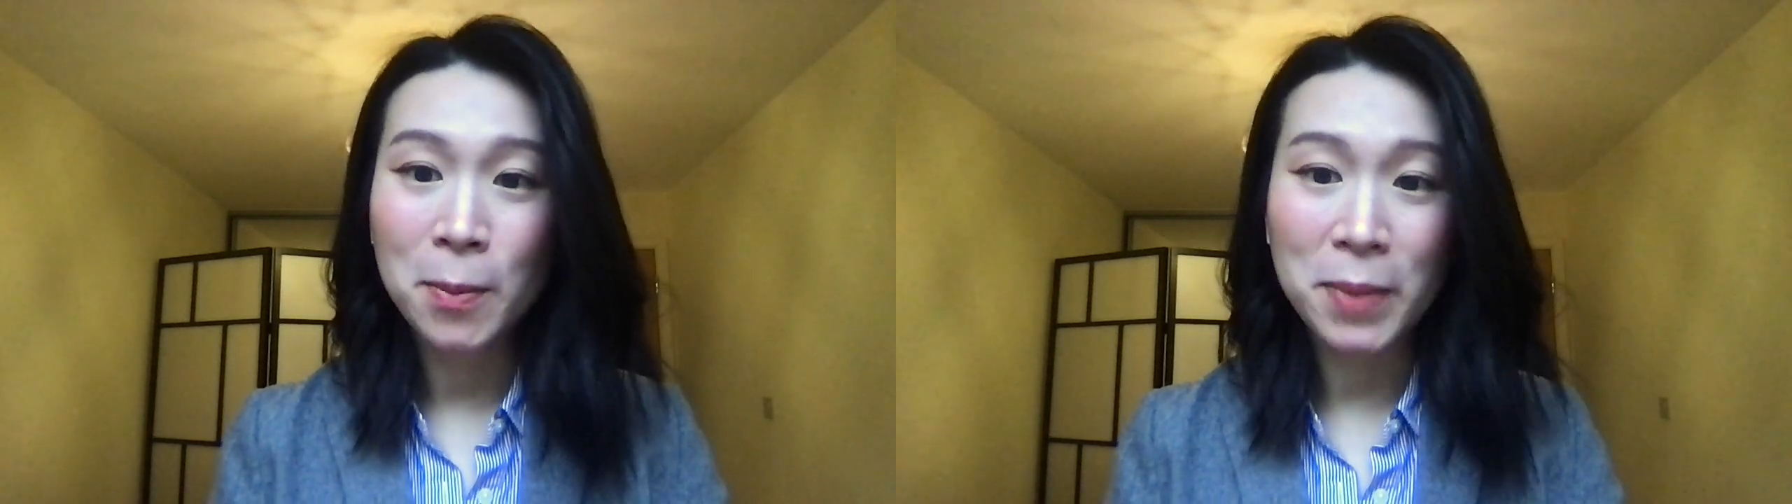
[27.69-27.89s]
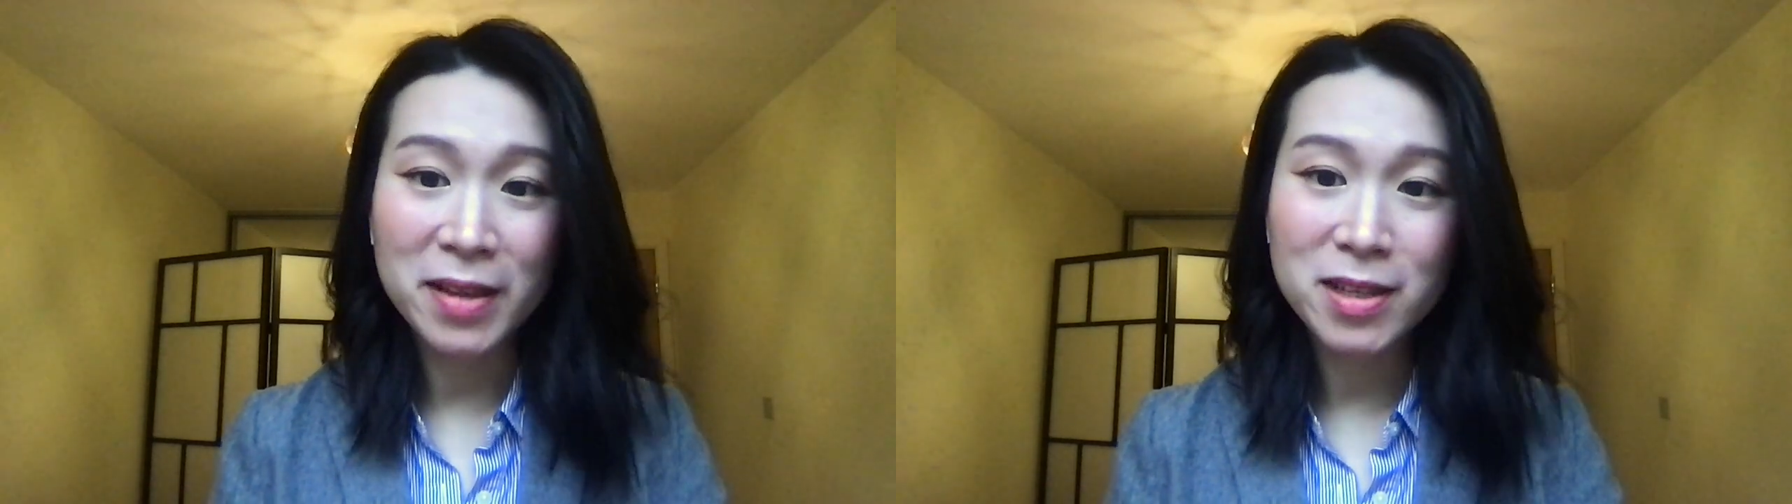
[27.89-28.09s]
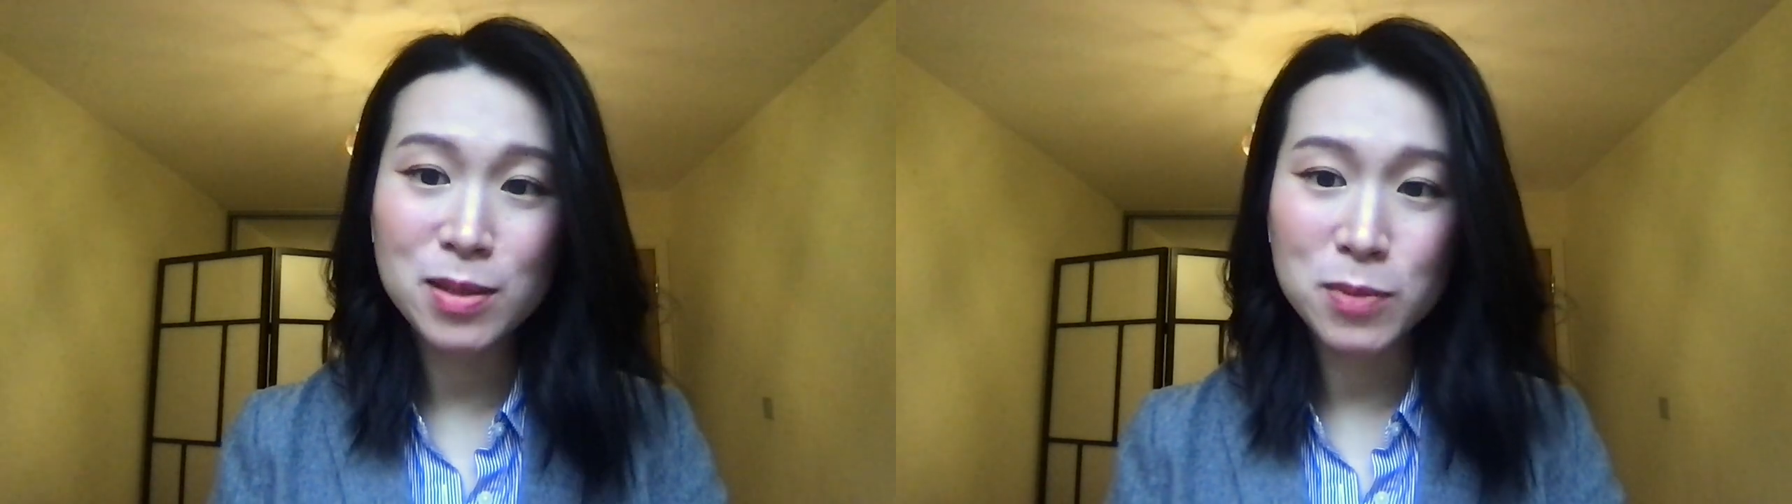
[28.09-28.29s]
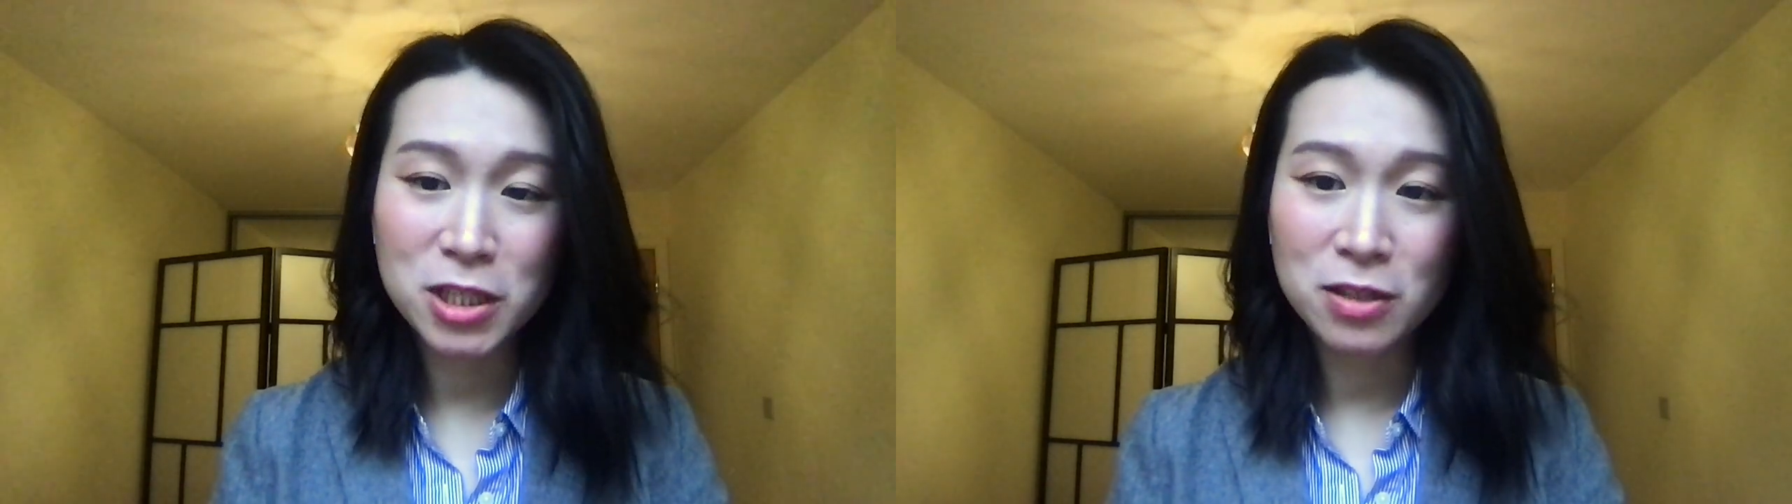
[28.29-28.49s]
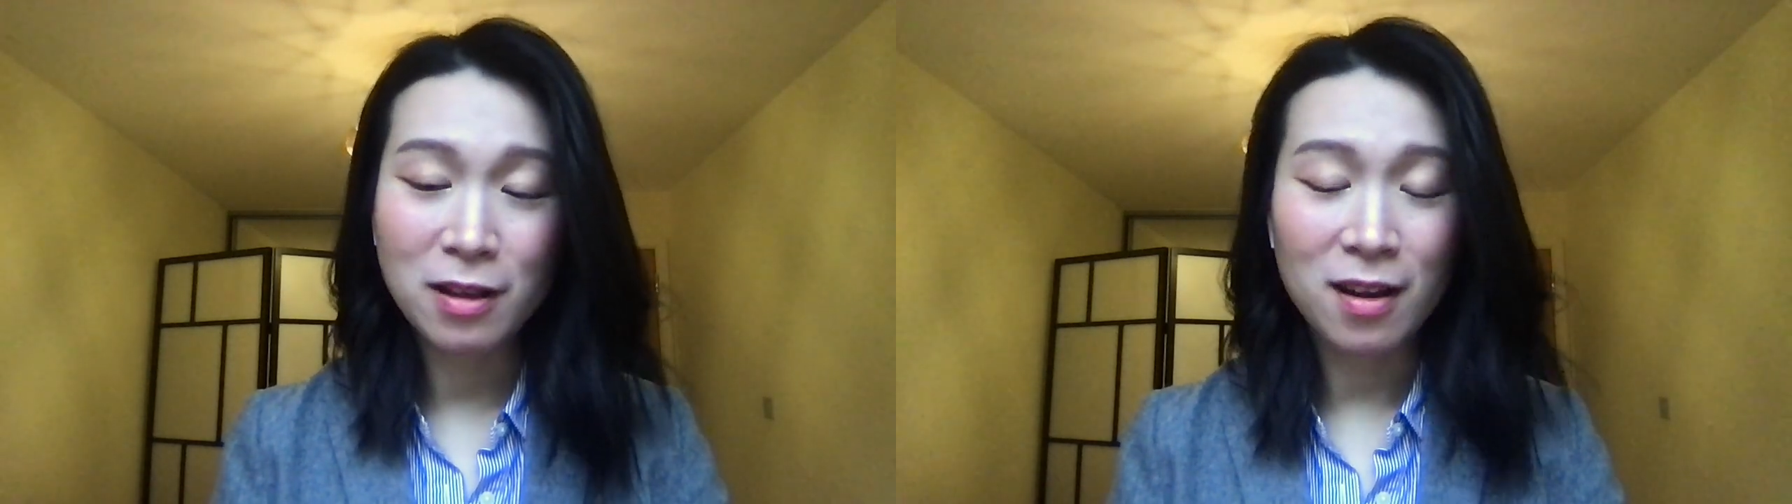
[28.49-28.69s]
Bendi's
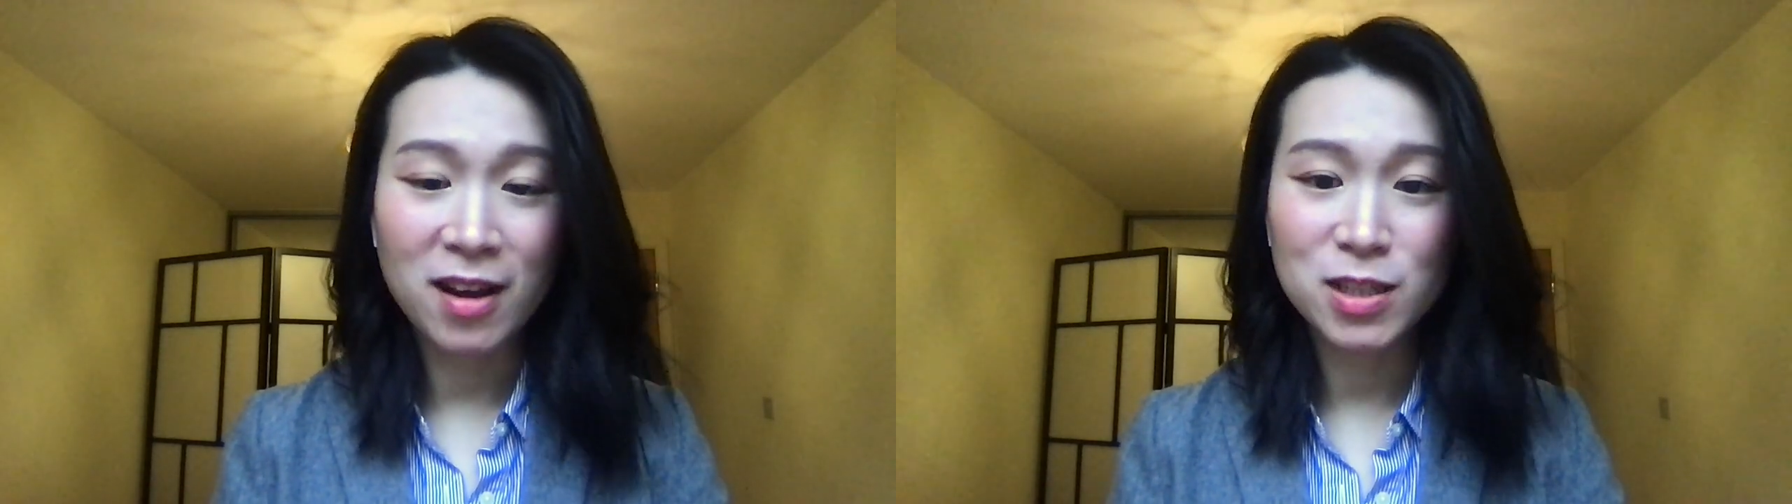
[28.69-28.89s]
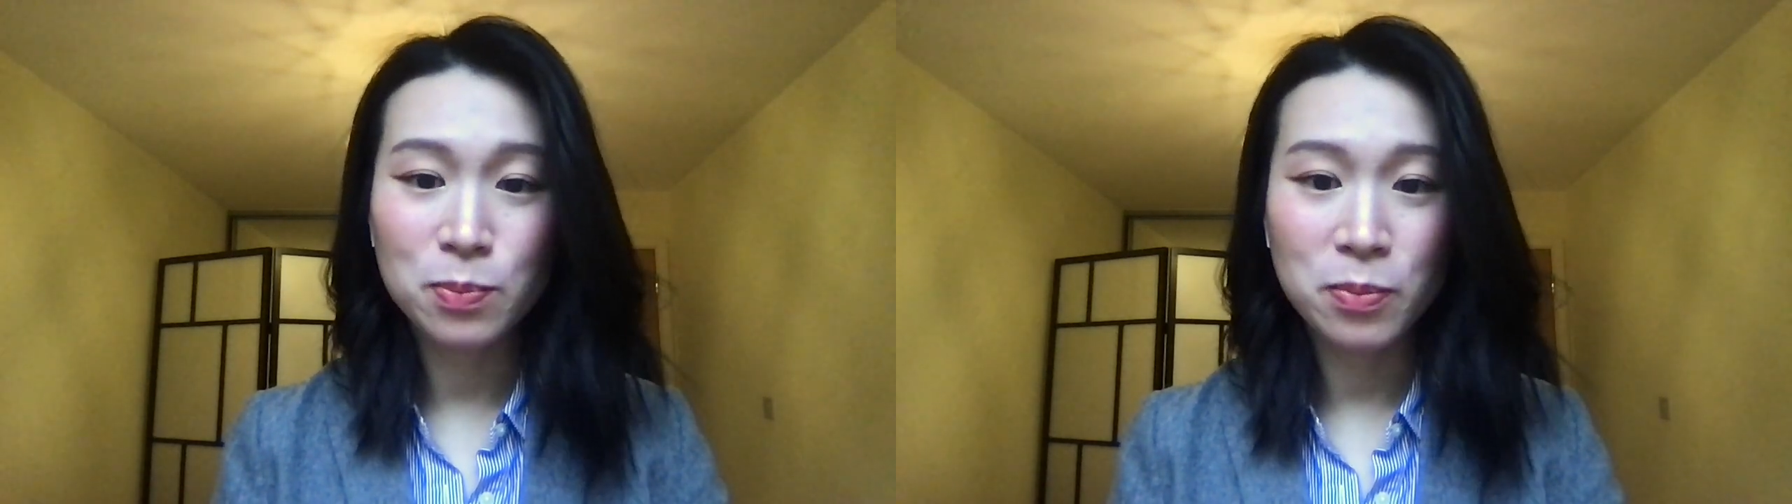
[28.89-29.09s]
mission aligns